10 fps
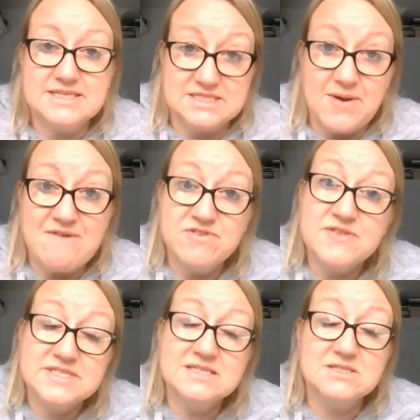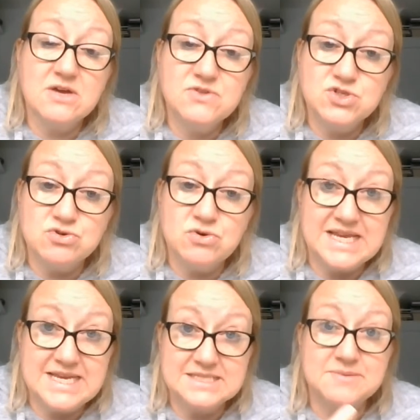So everything that's inside the drawer,
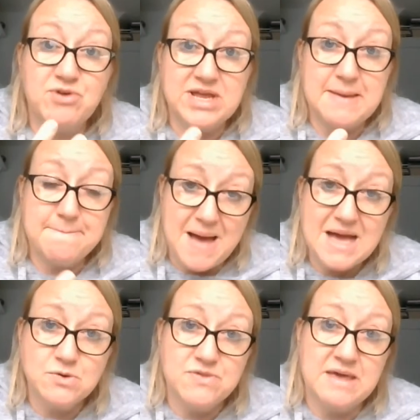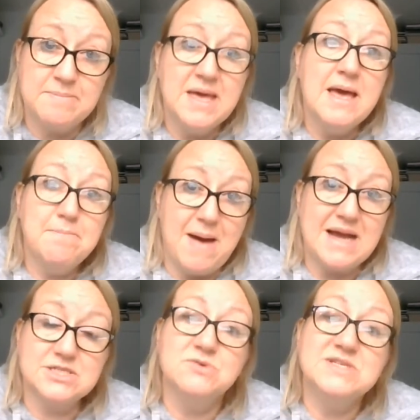he needs to bring it back with him,
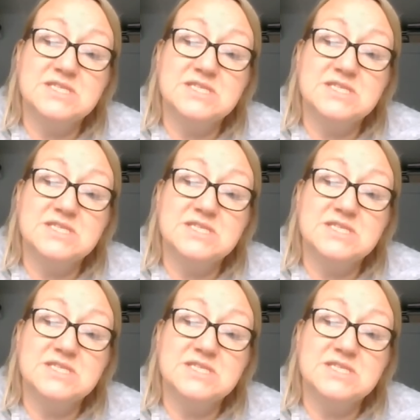back to